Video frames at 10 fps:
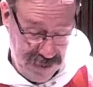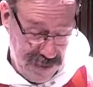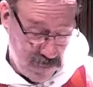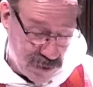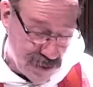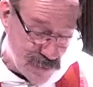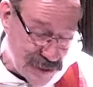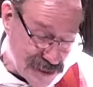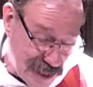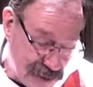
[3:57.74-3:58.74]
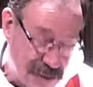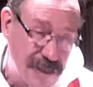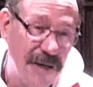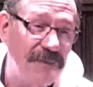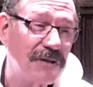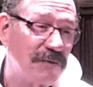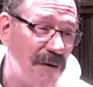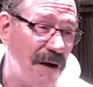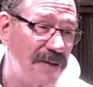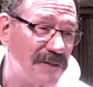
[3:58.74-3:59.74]
One of the results of the
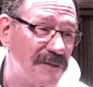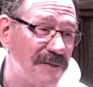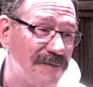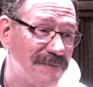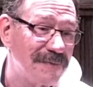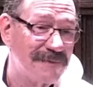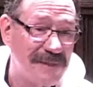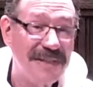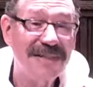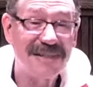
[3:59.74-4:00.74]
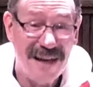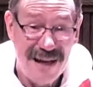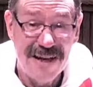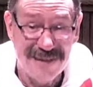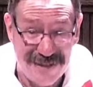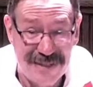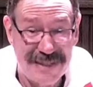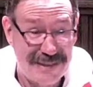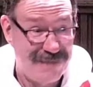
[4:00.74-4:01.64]
cross is us.